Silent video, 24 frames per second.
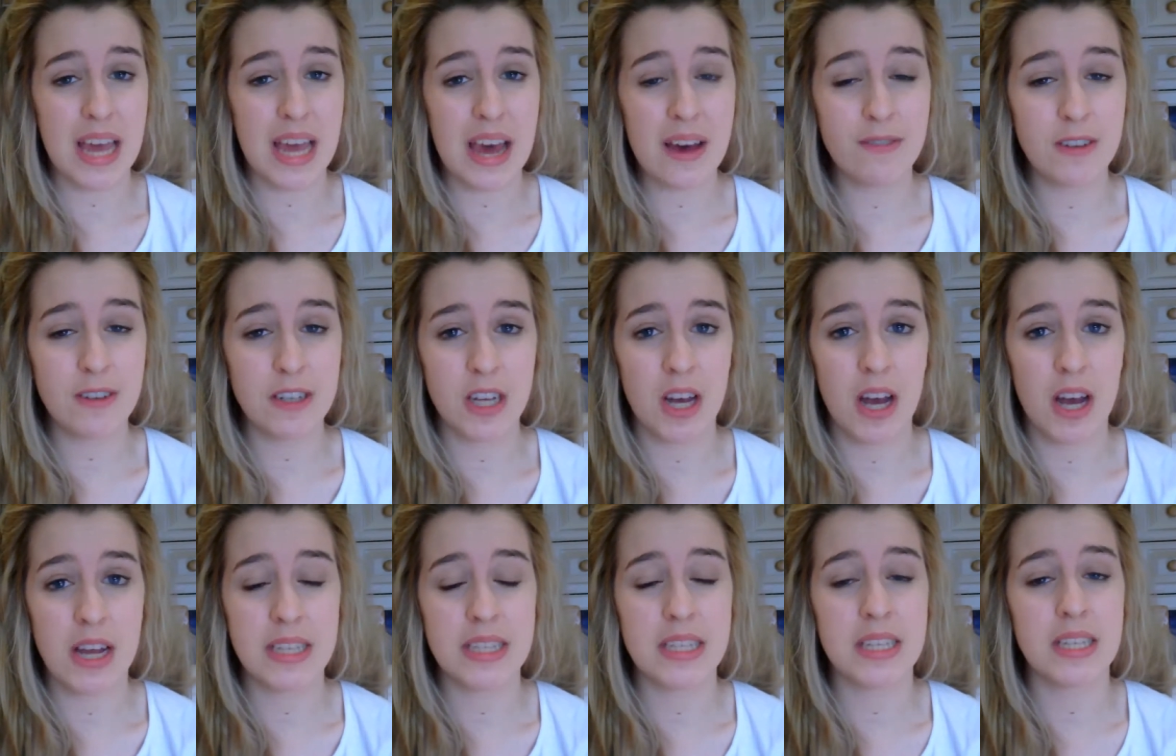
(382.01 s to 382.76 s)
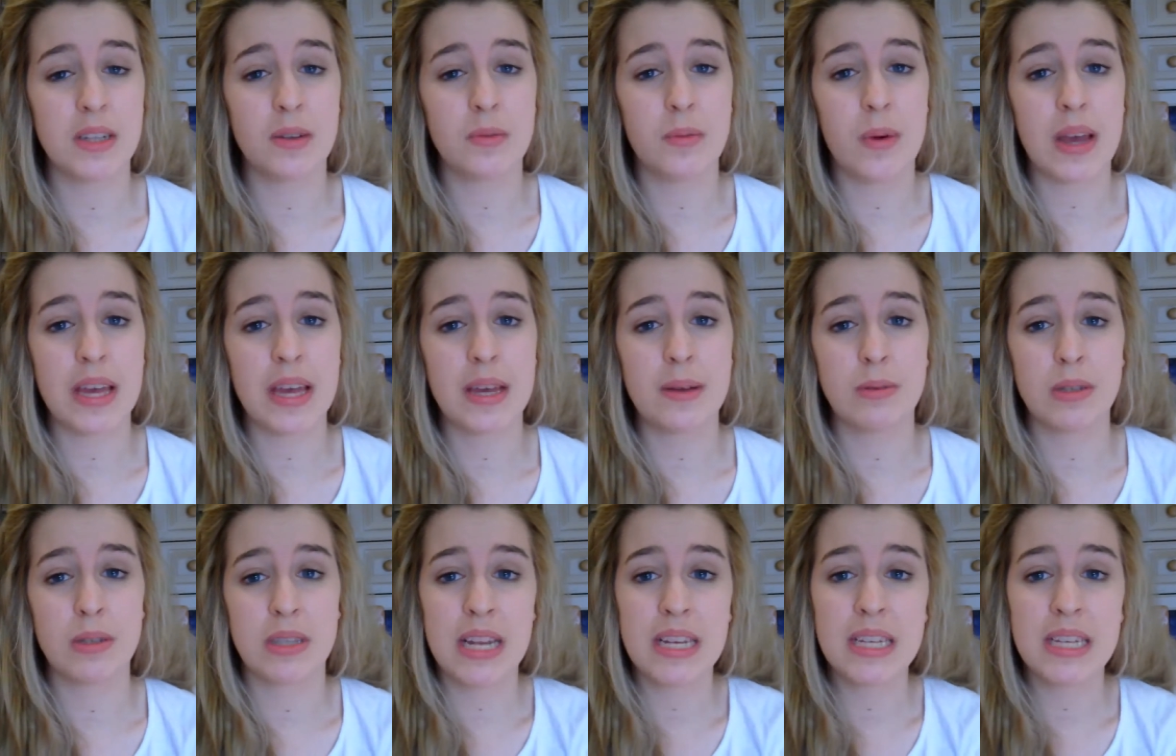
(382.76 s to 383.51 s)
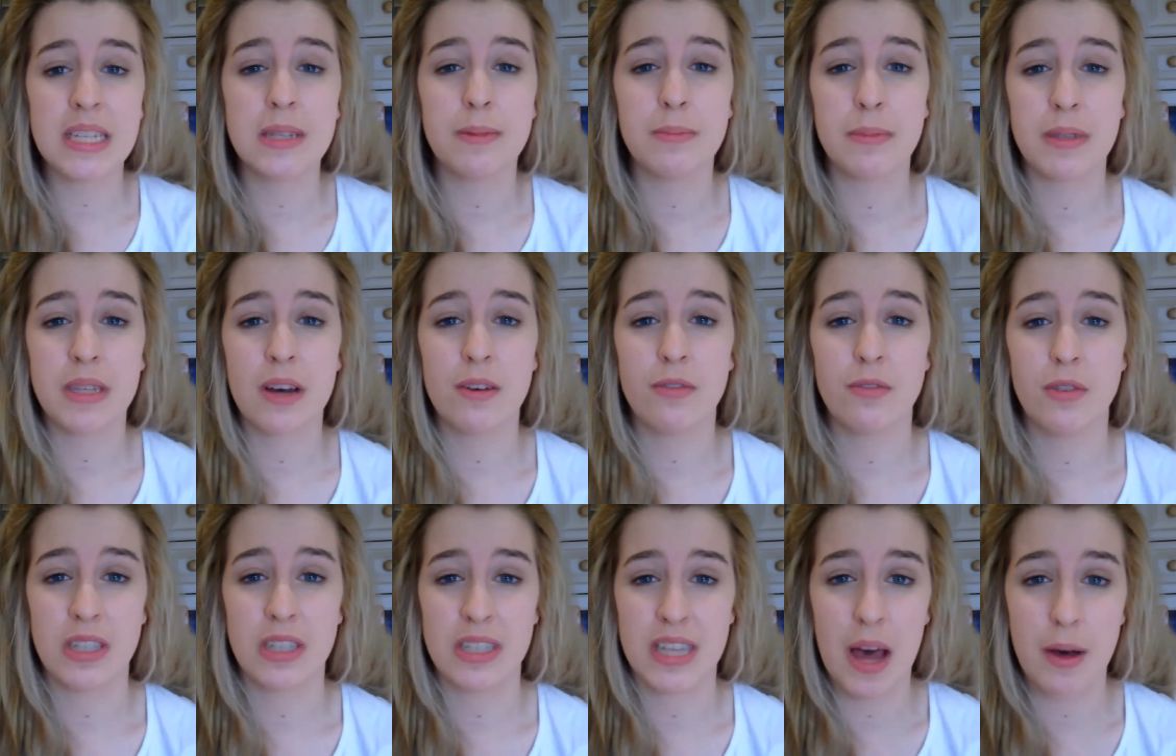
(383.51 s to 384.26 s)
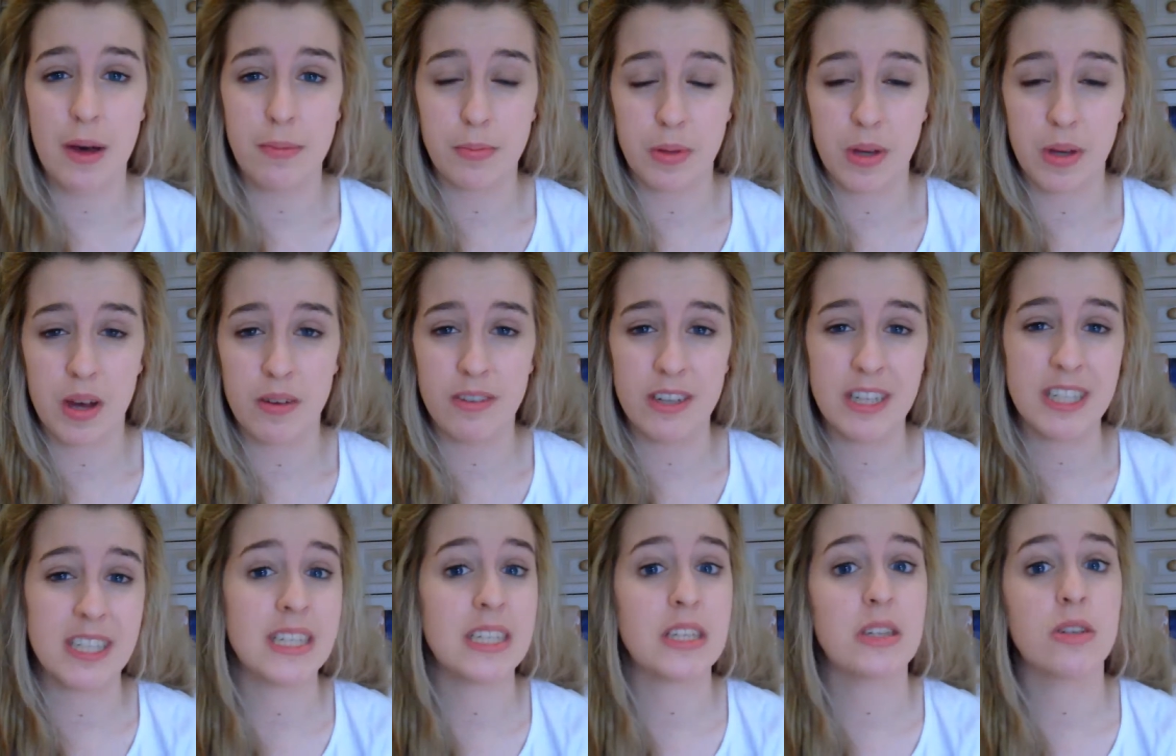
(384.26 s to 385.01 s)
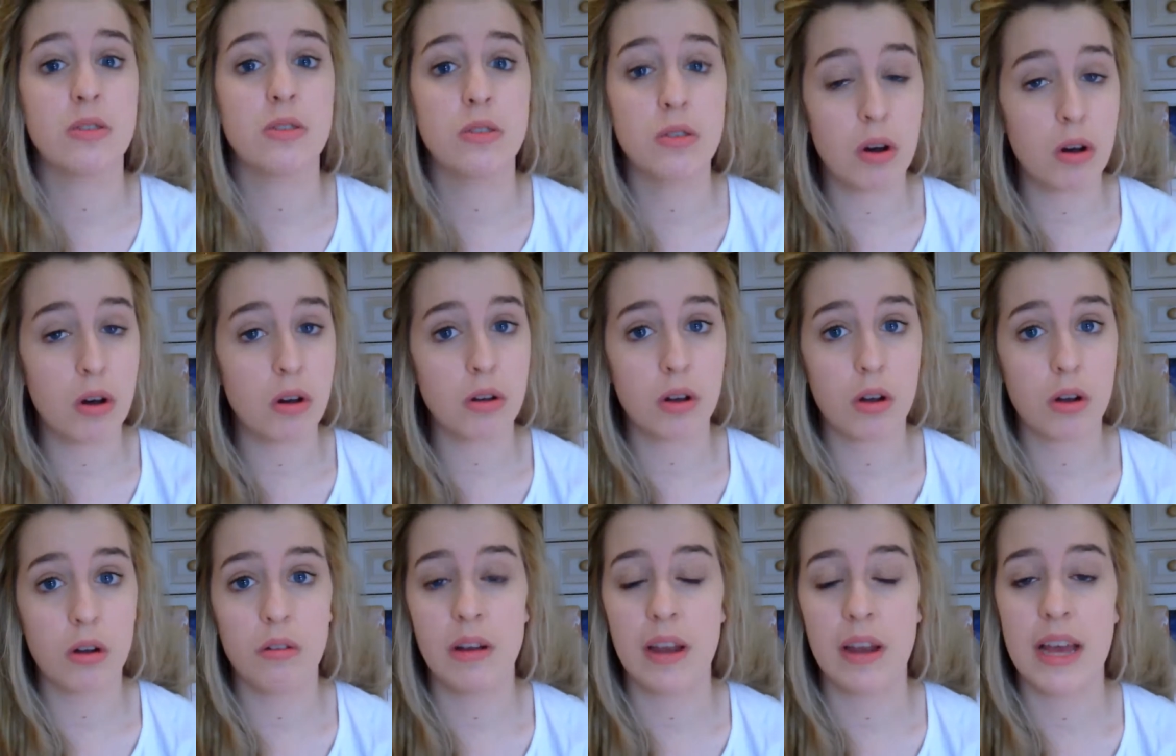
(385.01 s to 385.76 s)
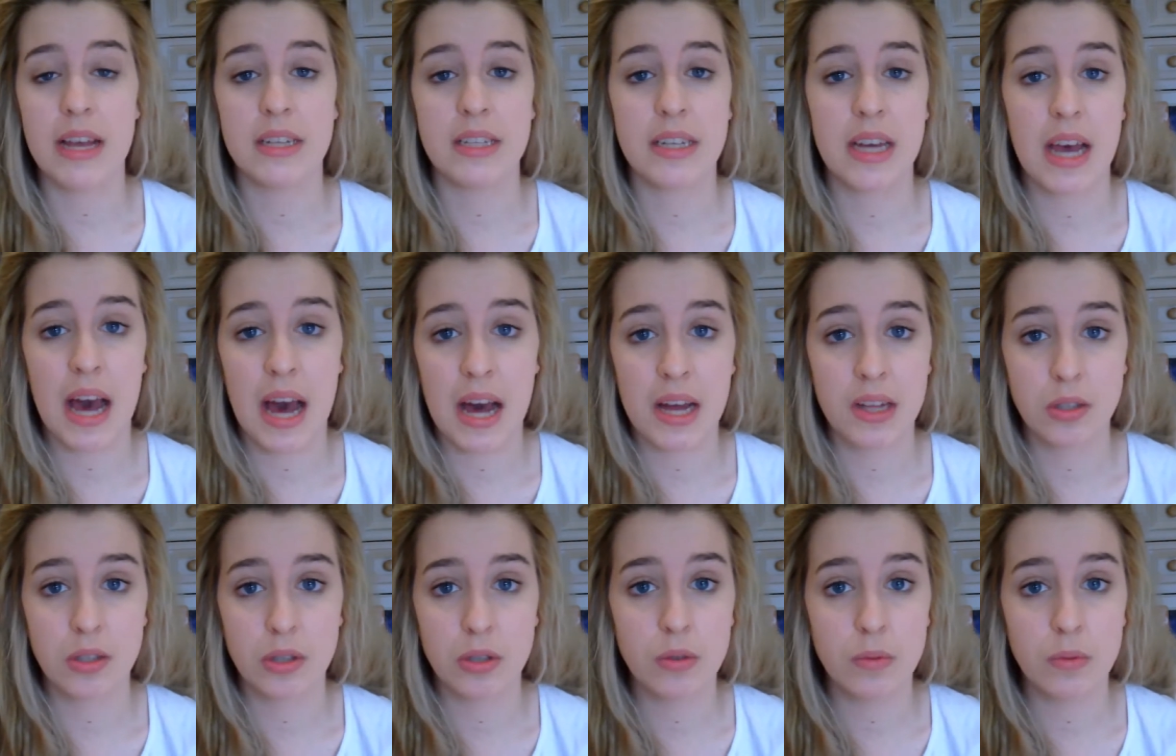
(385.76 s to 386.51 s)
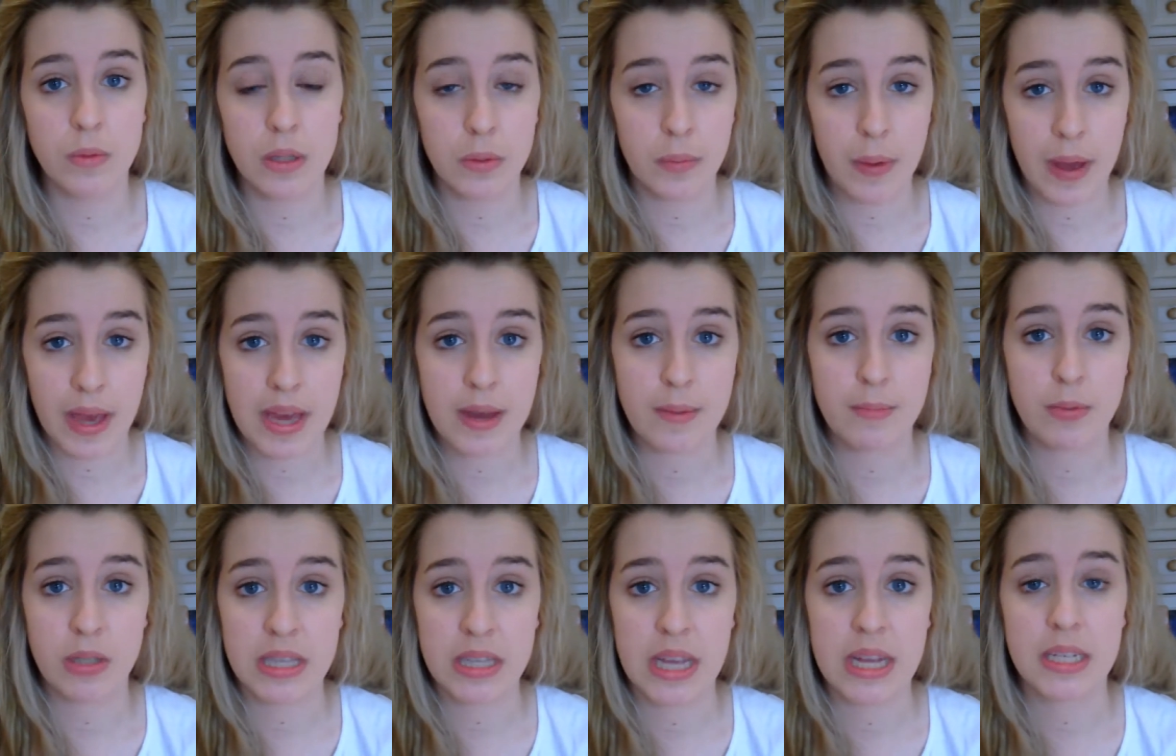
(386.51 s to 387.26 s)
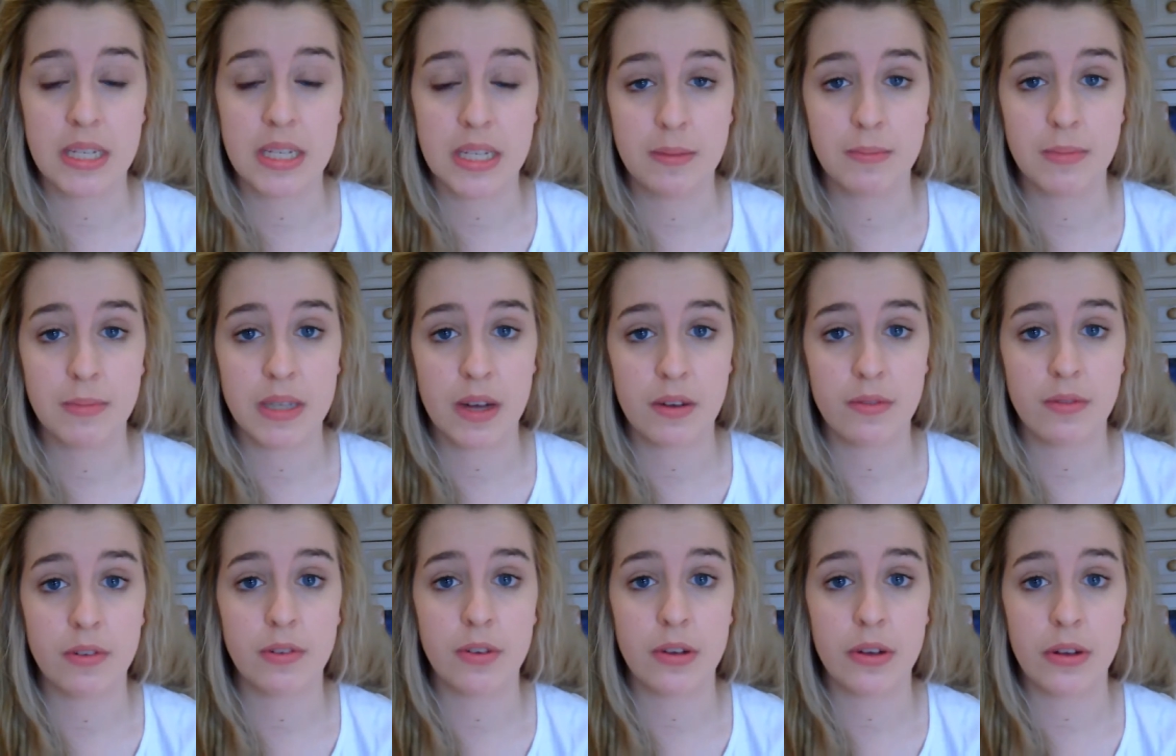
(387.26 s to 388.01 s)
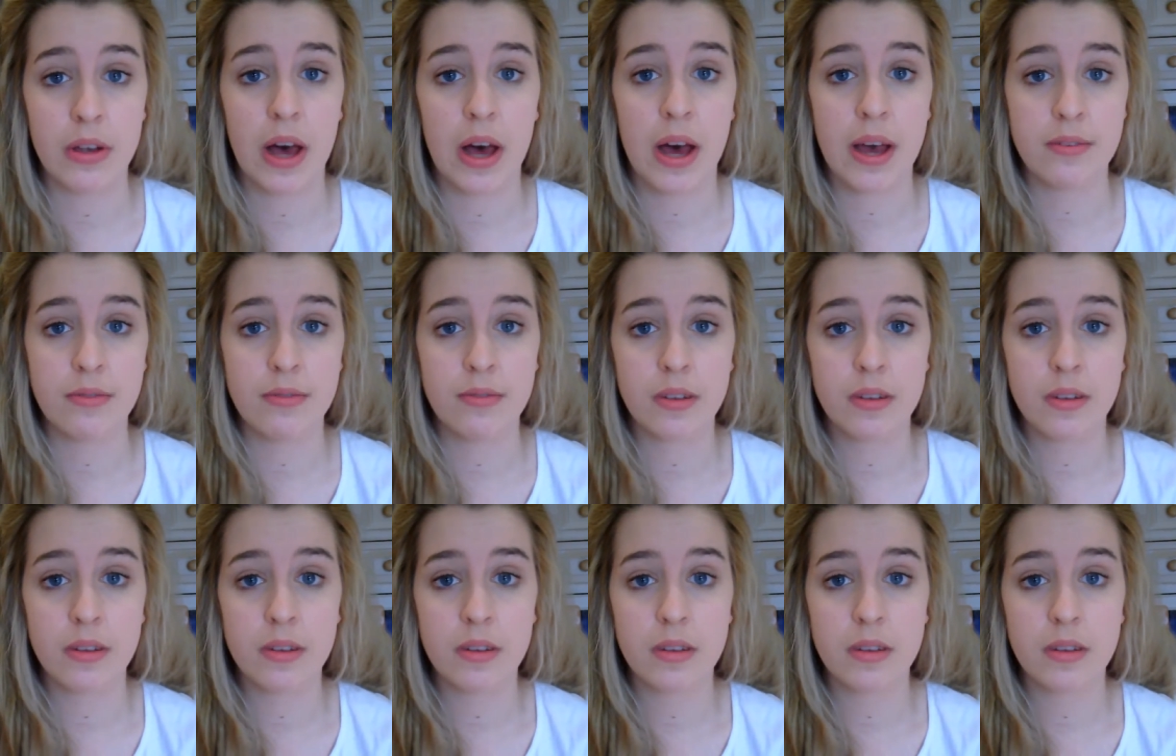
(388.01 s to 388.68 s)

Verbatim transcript: was advertised and the way he presented himself on his album cover did not correlate at all with the way he presented himself in real life.